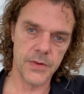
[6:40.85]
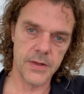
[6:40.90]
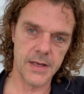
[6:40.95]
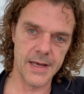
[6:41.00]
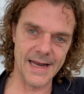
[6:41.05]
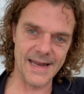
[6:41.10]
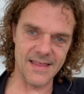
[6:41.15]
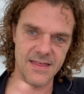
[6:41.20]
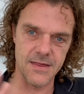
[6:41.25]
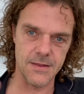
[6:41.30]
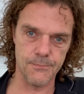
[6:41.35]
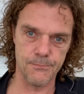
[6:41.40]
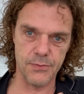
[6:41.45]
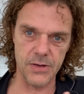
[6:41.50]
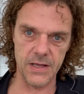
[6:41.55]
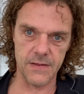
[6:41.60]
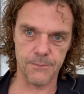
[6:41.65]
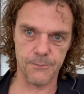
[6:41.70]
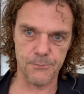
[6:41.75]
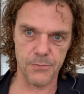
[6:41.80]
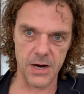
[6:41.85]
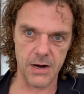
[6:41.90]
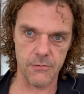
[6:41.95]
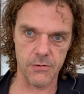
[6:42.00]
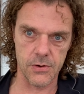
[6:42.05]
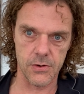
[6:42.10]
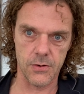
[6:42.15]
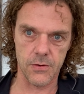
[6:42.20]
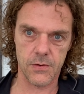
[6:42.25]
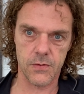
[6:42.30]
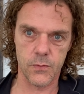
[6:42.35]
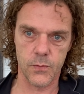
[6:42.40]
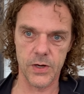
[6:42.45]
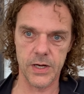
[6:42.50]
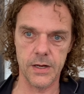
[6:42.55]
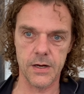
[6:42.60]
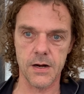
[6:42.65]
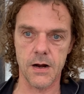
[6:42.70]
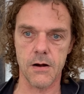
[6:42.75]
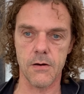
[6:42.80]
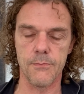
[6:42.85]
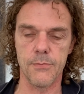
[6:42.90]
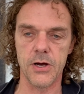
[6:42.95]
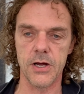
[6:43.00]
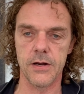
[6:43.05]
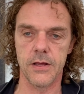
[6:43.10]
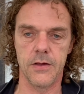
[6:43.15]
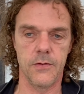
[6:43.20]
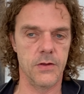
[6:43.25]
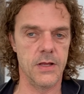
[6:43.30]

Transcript: Yeah, this is a bit paradox within our body.